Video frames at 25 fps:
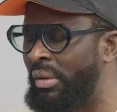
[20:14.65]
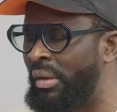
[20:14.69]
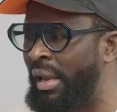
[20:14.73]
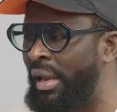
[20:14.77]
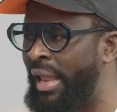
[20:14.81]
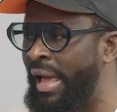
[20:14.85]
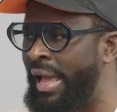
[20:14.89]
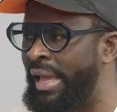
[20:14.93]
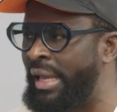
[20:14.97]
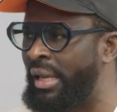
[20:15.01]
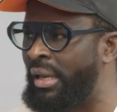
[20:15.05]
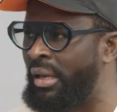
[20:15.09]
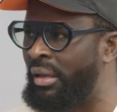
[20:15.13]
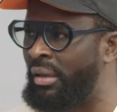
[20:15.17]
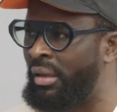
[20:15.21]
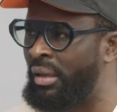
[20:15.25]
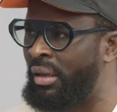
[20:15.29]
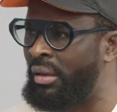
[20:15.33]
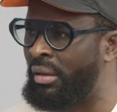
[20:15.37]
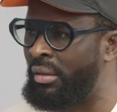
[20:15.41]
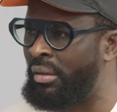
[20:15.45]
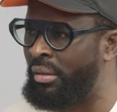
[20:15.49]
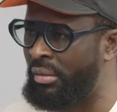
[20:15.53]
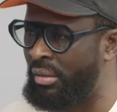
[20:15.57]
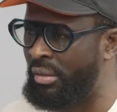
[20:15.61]
like,
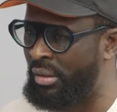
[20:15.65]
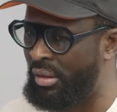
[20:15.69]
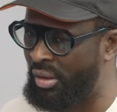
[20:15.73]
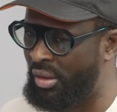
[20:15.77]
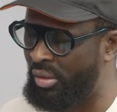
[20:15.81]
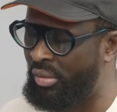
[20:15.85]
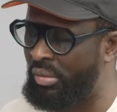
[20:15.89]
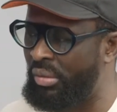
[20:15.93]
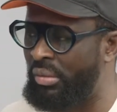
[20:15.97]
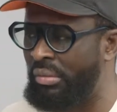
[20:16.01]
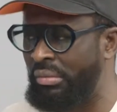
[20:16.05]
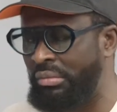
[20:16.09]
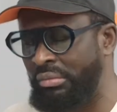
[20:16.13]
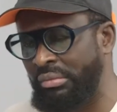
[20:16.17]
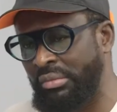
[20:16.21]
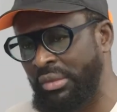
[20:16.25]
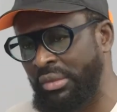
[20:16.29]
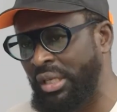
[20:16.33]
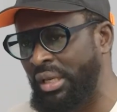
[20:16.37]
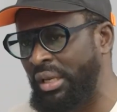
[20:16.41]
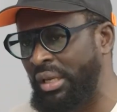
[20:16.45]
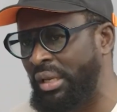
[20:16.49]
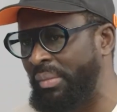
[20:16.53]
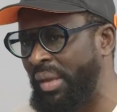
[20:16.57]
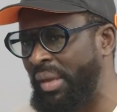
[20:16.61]

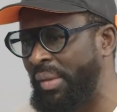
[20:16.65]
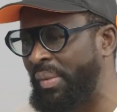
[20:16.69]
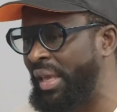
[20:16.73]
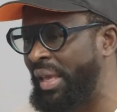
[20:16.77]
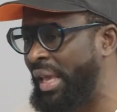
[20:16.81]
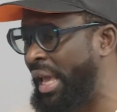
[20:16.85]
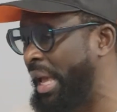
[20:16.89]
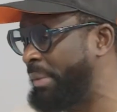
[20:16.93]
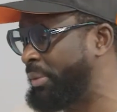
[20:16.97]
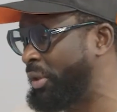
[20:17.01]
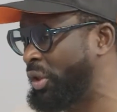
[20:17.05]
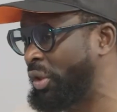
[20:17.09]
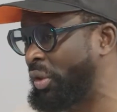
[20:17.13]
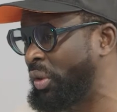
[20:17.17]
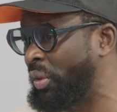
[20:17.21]
maybe it helps